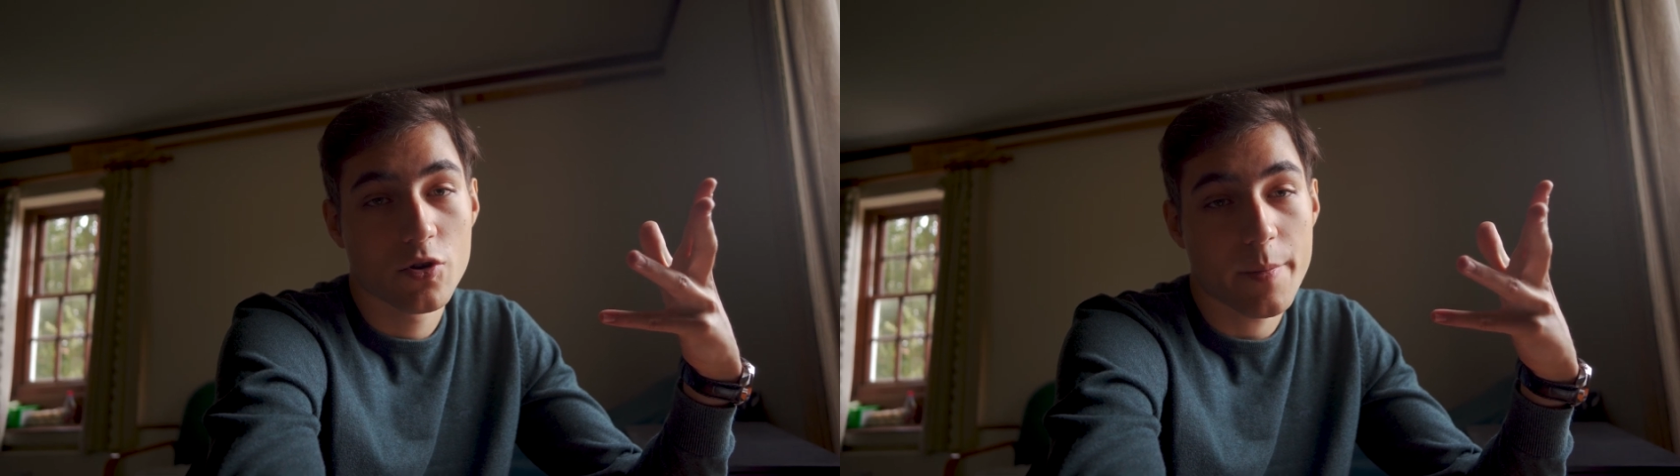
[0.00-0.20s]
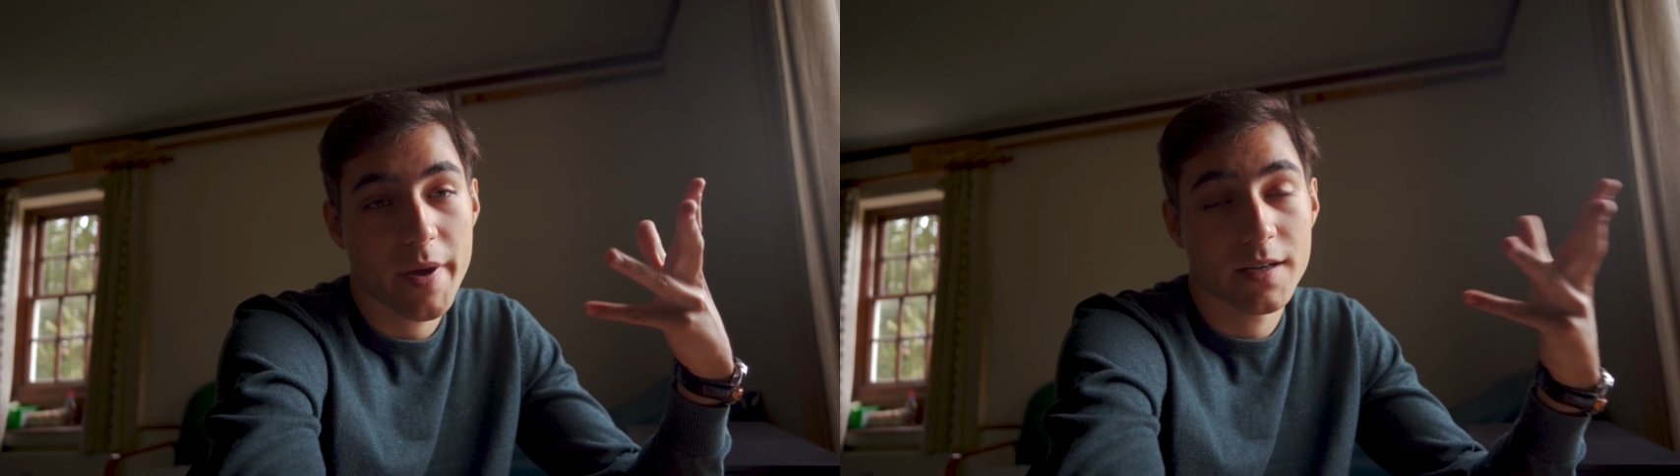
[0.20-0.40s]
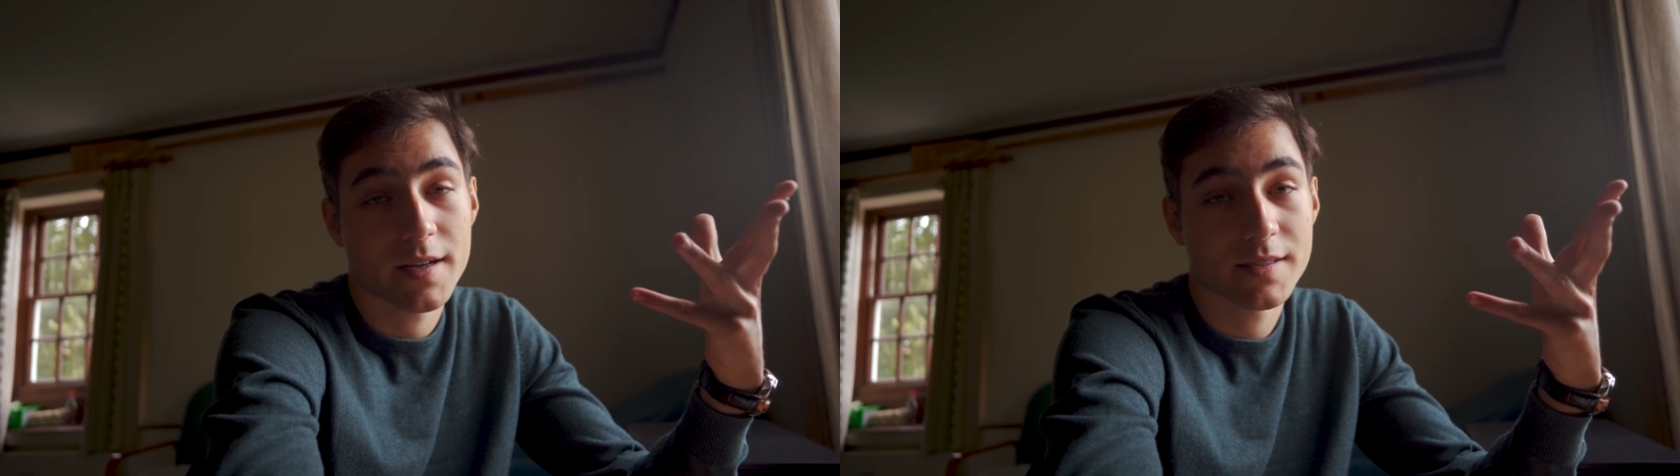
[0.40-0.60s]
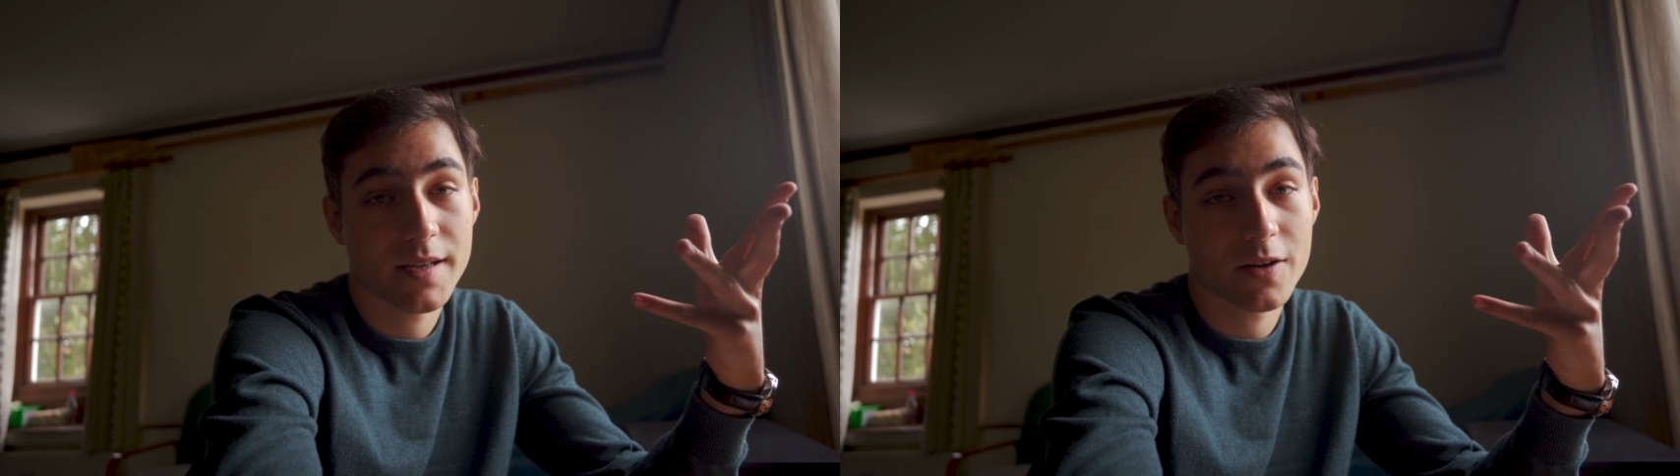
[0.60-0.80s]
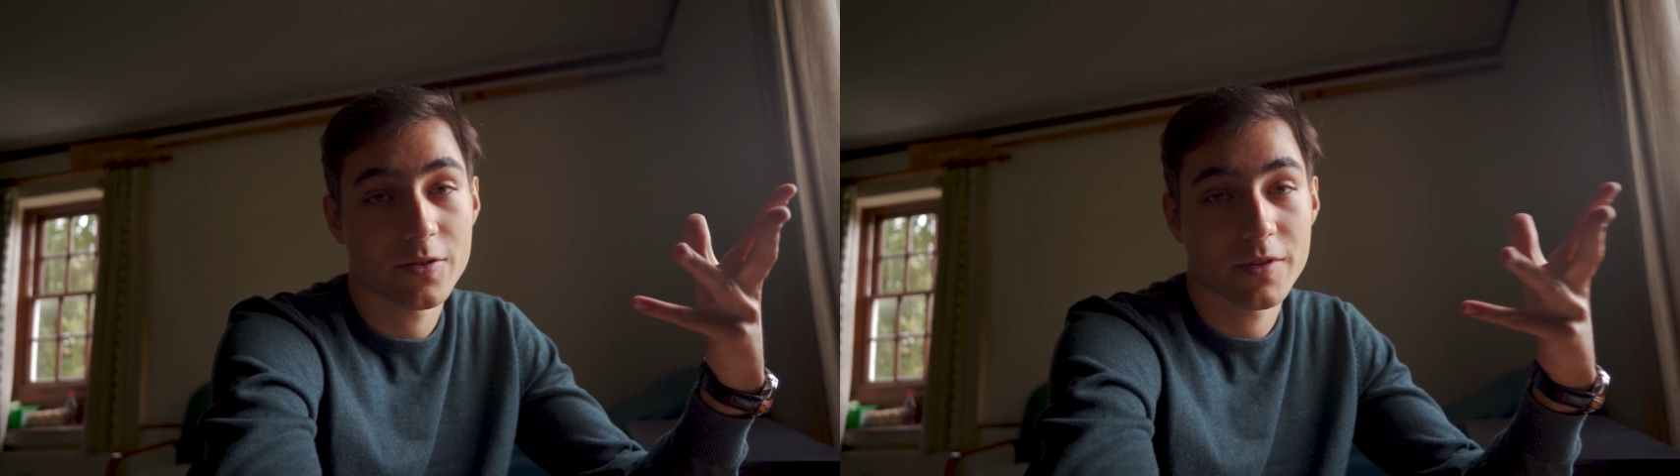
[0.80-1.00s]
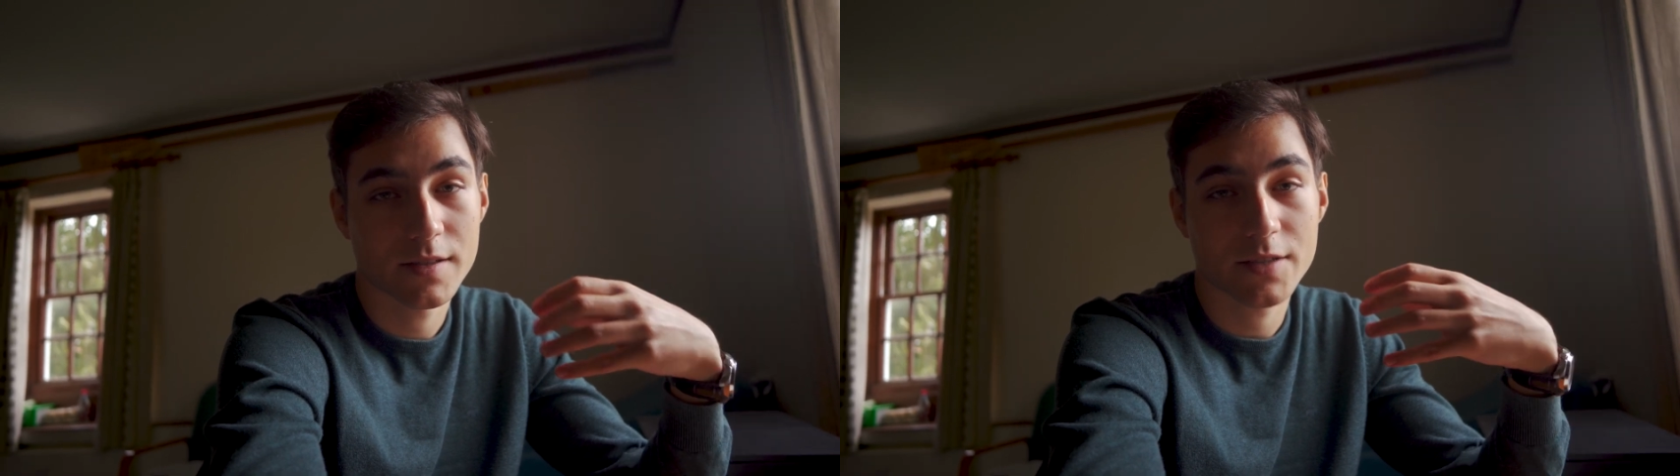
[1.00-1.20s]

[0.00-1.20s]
make an essay out of it.